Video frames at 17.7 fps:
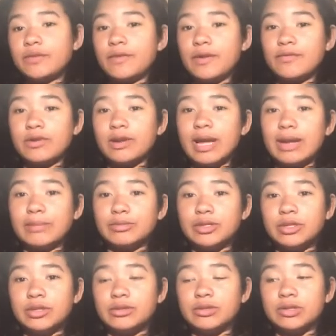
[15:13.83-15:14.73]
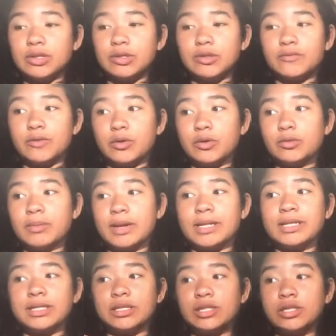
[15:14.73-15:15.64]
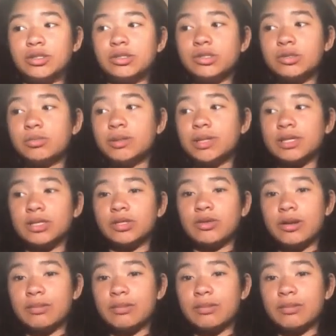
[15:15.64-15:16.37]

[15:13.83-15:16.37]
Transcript: what's your favorite app to use on your phone. Mine is YouTube,